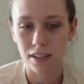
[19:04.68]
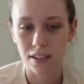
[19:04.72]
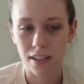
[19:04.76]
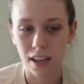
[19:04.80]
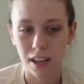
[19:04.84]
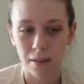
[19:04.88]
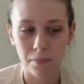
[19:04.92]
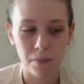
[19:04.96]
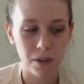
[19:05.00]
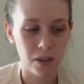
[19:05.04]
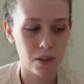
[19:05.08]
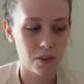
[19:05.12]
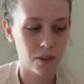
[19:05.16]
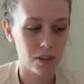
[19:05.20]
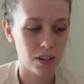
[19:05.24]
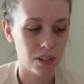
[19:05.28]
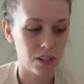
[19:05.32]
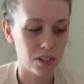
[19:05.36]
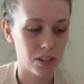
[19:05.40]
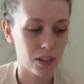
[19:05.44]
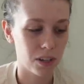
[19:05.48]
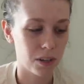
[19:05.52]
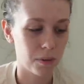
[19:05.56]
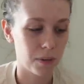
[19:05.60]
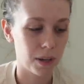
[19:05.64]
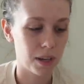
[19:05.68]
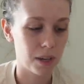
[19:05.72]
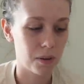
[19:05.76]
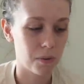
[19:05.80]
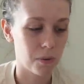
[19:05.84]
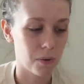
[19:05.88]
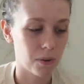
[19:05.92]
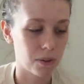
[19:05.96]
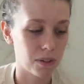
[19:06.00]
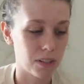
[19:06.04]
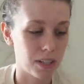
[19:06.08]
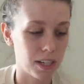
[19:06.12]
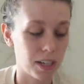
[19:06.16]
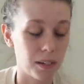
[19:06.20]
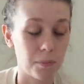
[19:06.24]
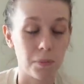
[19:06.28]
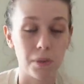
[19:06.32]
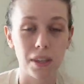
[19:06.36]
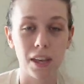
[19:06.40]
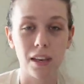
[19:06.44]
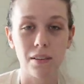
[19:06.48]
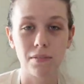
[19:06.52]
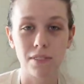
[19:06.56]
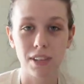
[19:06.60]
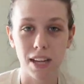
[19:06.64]
Tell me you're in a 2-week quarantine
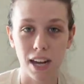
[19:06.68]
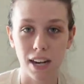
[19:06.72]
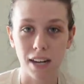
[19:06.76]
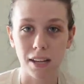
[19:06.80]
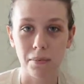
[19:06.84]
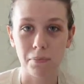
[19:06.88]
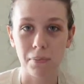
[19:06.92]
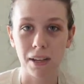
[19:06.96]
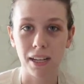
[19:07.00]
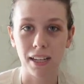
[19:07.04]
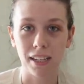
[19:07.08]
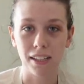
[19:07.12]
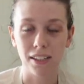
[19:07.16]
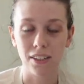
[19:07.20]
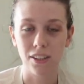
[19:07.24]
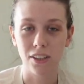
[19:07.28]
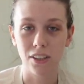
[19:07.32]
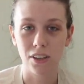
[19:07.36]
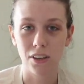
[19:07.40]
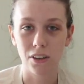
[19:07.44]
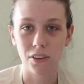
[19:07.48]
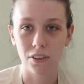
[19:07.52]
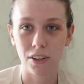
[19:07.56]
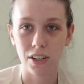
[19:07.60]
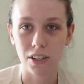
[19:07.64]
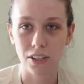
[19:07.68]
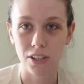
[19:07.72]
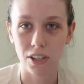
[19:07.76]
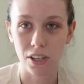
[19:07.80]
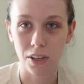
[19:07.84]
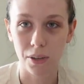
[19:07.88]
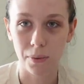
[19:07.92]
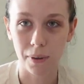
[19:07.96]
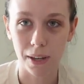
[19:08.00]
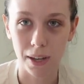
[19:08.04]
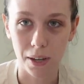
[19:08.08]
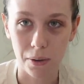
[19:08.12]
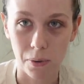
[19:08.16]
without telling me you're in a 2-week